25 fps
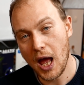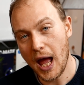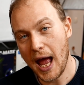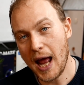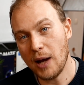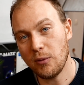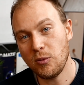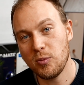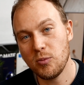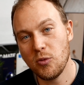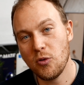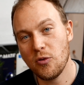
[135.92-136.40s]

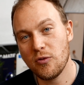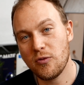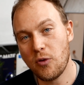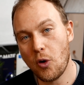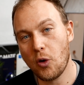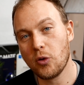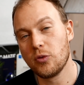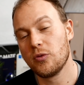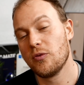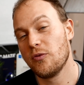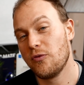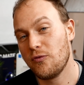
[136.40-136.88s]
And we move
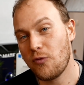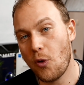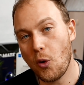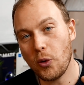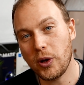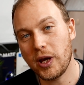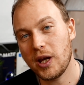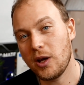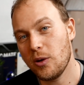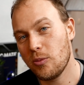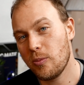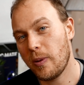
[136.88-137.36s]
on,
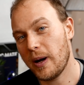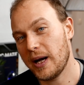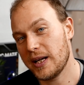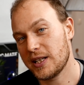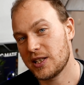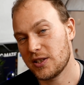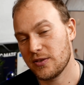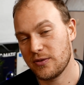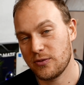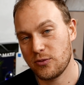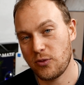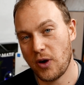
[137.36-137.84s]

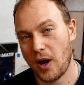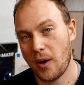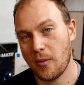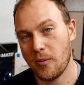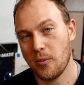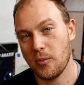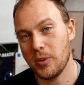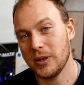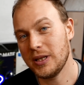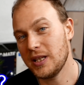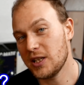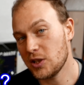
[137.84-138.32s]
4GB of
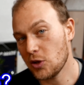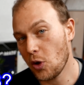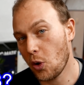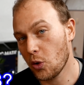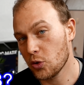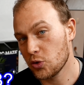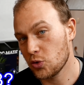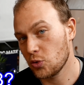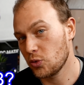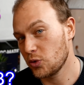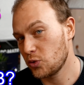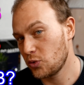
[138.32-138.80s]
RAM, but there's
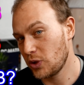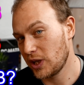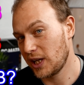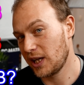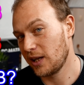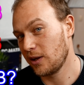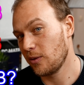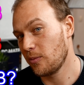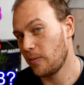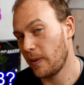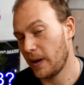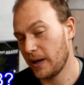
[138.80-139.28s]
also a
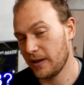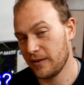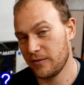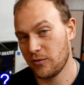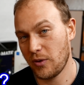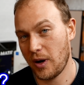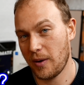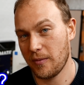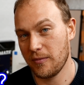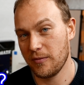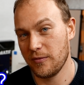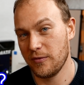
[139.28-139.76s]
3GB
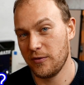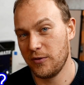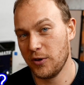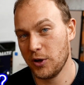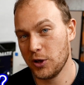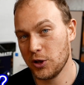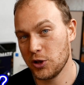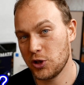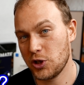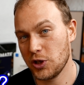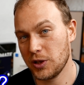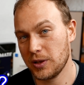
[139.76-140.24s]
RAM
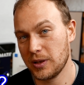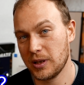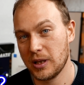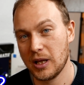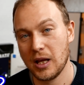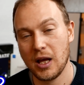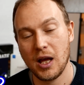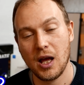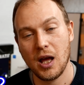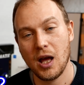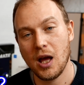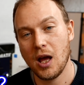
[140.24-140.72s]
version.
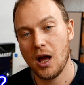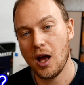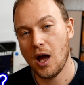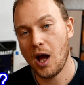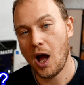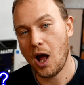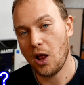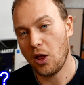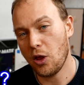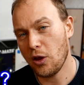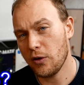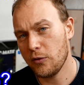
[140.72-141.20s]

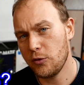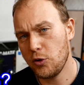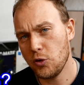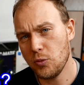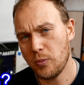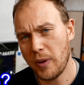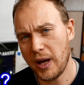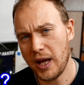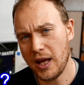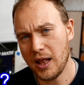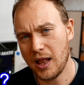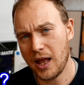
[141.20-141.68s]
A lot of you
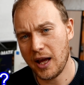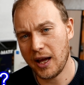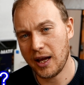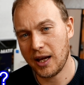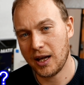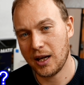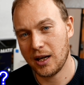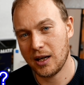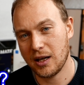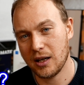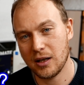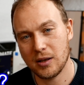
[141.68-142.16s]
may
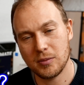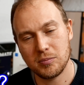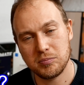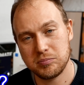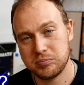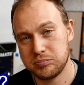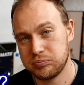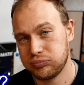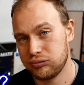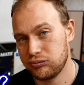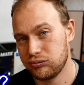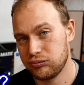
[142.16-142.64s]
like uh,
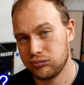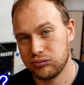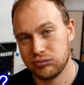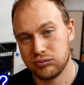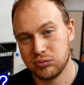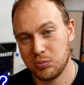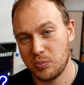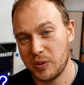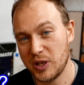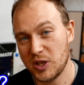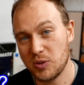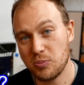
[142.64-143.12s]

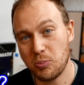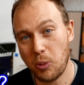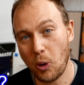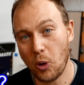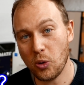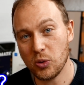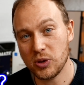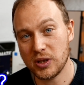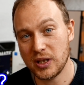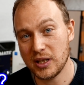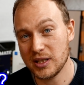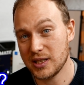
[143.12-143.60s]
be
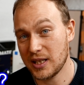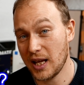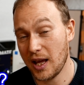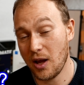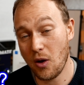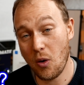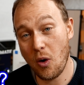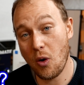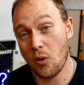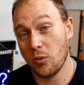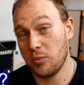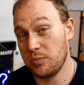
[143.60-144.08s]
spoiled, they say,
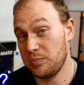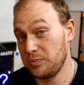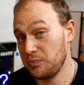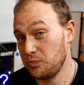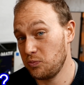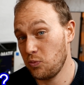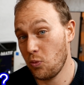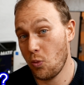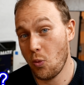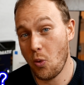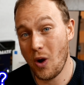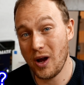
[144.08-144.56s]
oh,
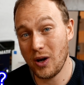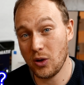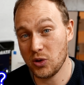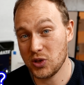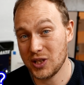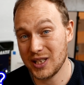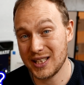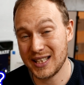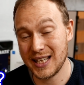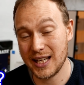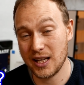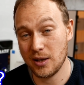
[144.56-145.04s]
why not
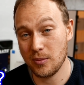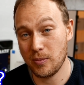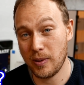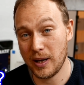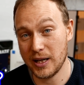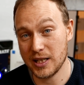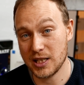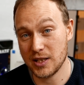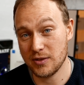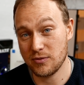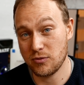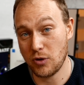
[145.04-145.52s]
6GB
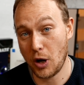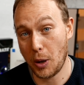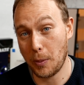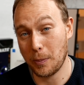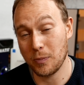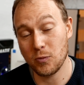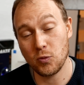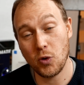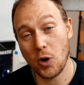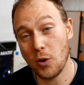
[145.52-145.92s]
of RAM?